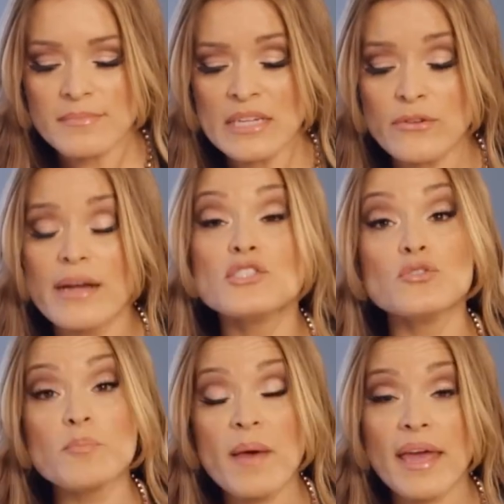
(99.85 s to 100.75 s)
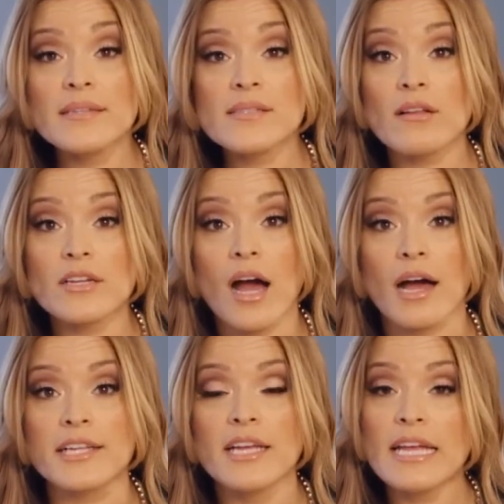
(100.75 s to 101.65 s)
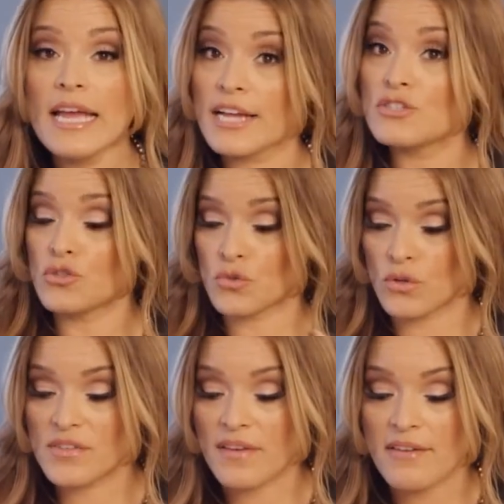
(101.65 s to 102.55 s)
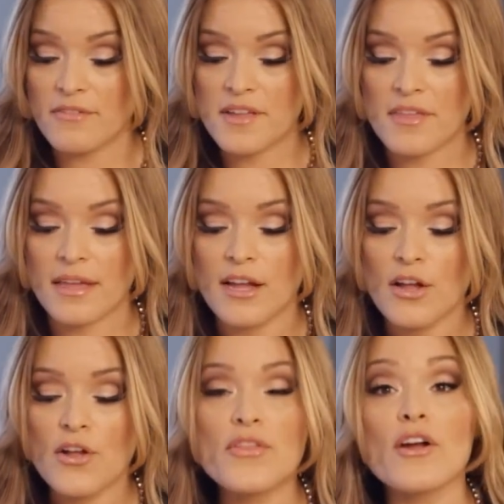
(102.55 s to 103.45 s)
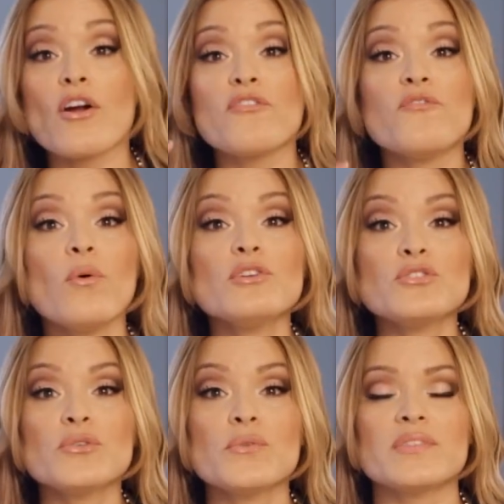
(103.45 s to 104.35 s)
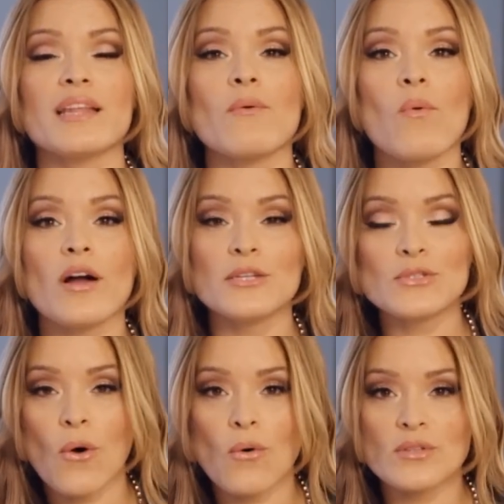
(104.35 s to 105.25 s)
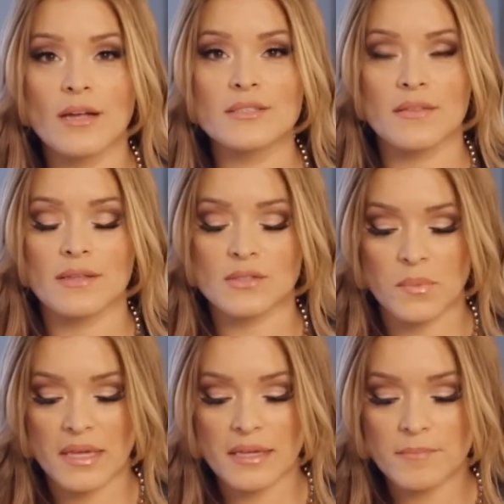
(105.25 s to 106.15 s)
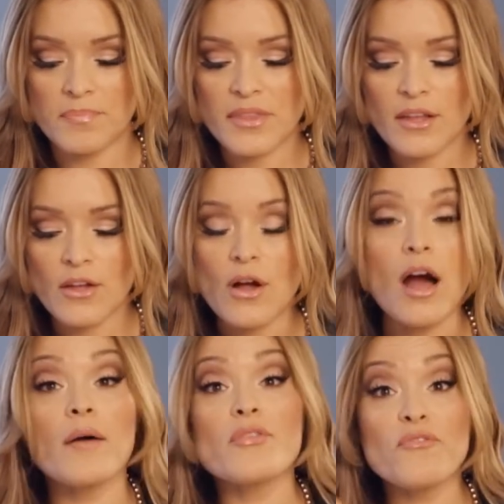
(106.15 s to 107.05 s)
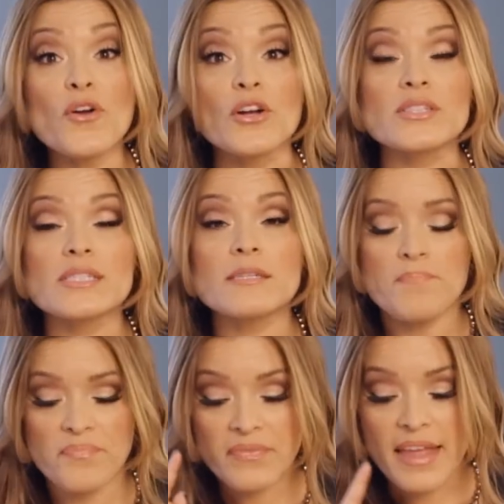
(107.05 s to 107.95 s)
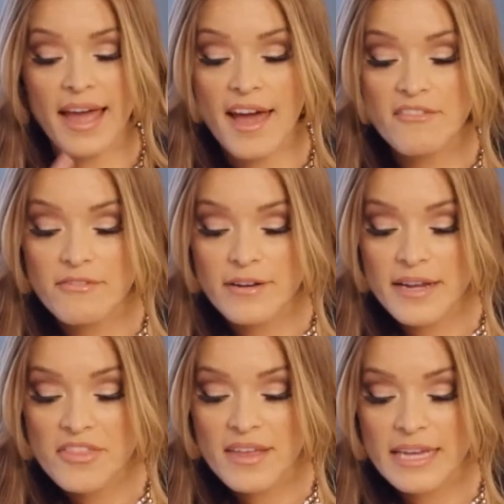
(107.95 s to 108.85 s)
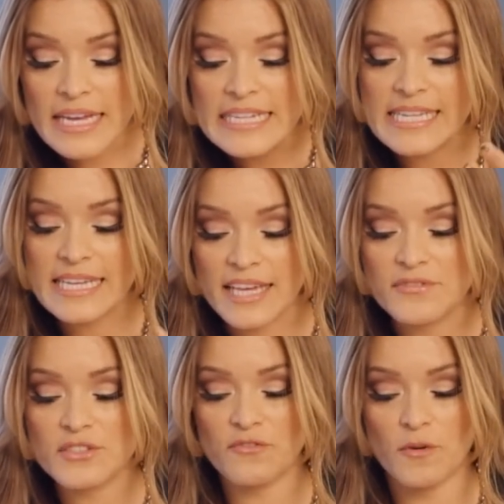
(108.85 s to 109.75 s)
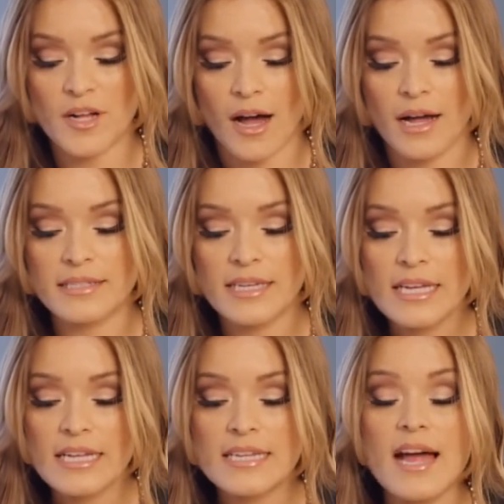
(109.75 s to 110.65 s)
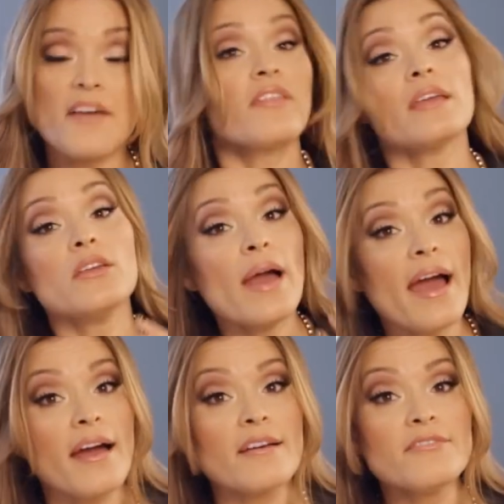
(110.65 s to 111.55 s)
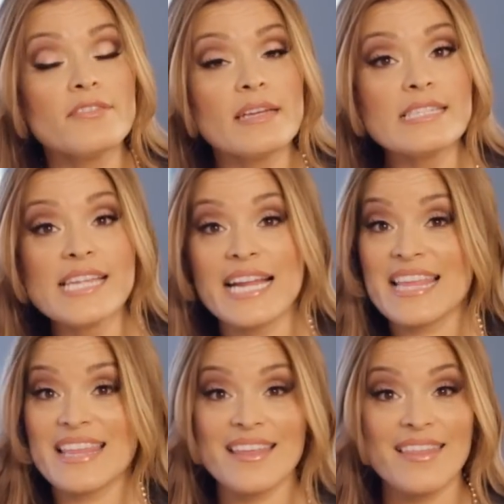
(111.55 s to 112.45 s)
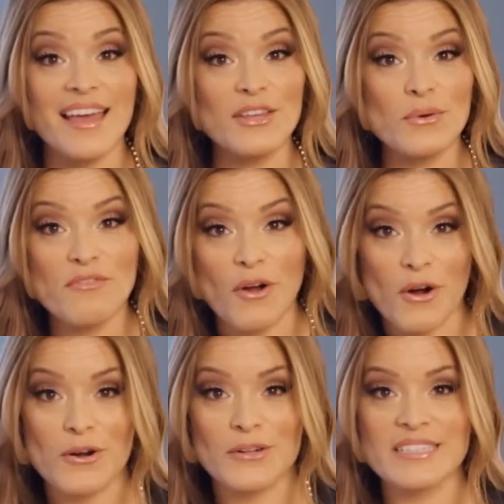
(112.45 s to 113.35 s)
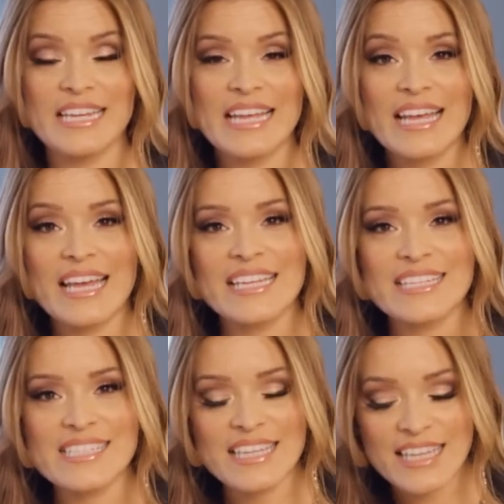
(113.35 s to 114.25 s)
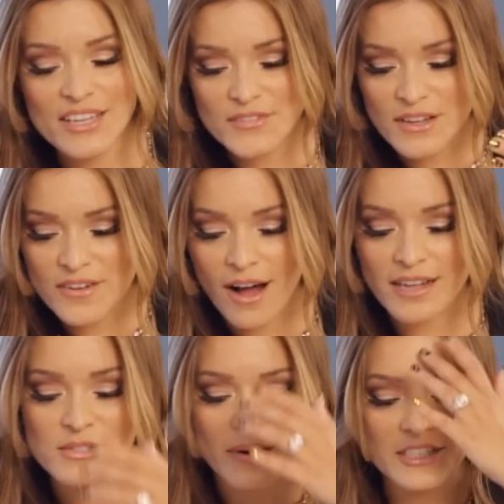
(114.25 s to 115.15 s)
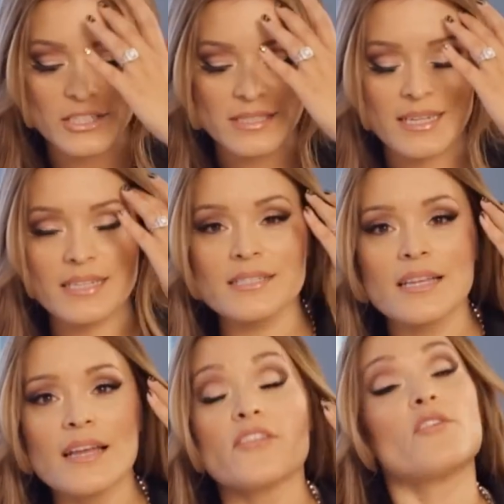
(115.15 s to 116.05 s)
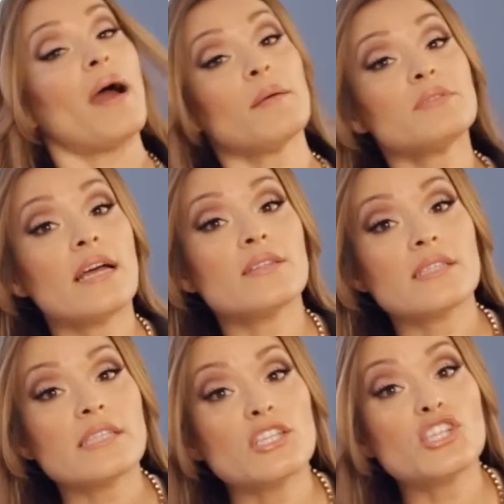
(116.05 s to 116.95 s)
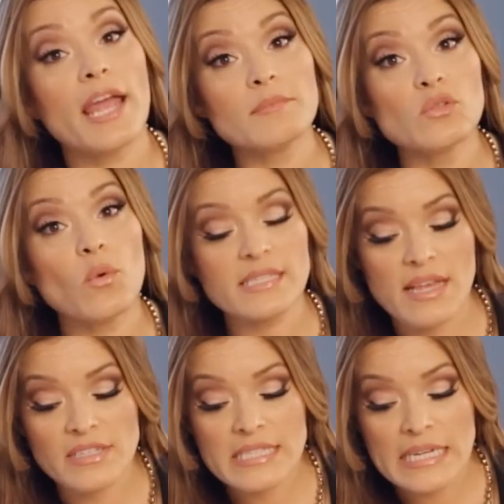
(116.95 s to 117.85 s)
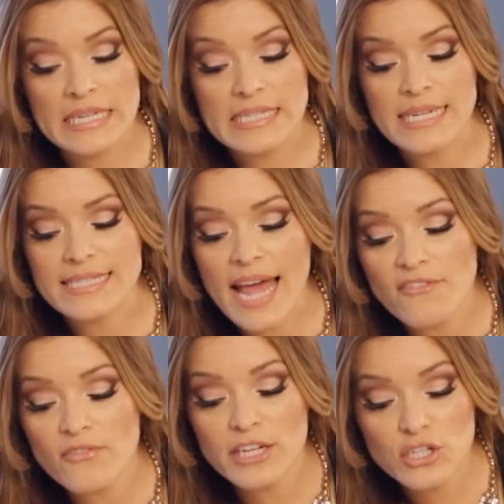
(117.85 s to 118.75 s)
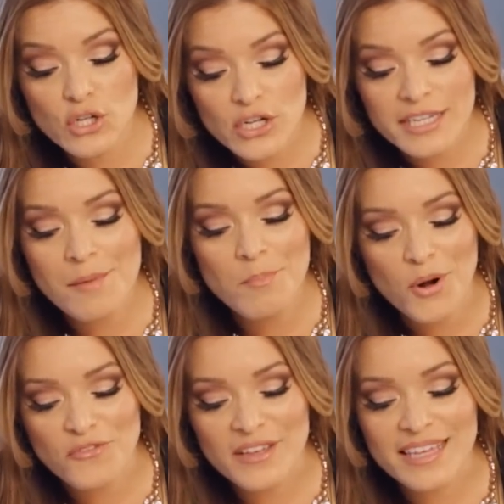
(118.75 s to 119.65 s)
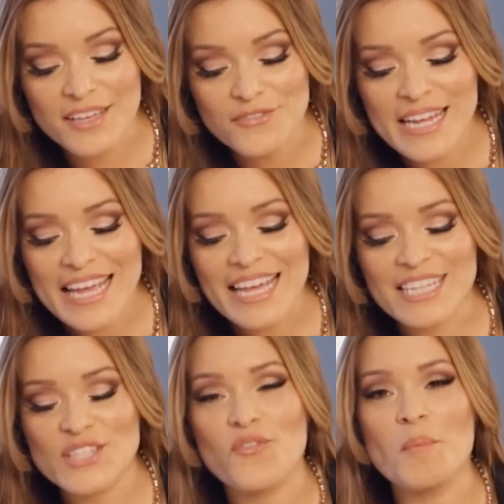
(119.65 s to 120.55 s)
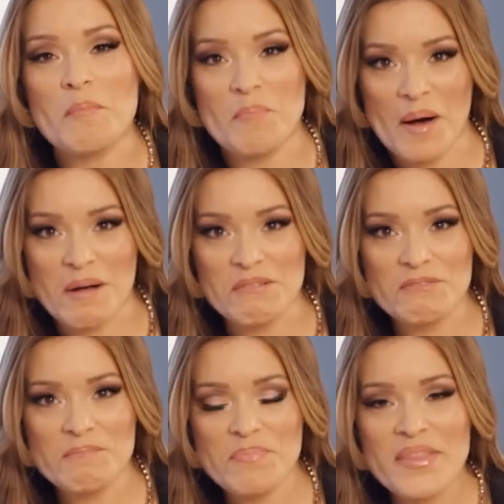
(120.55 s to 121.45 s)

And as you depend on God as your source of everything, there are four truths that I want you to hold on to this week. First, everything is a gift from God. Nothing you have is anything that you've earned. It is a gift of God's graciousness. The Bible tells us in James 1:17, it says, every good and perfect gift is from above.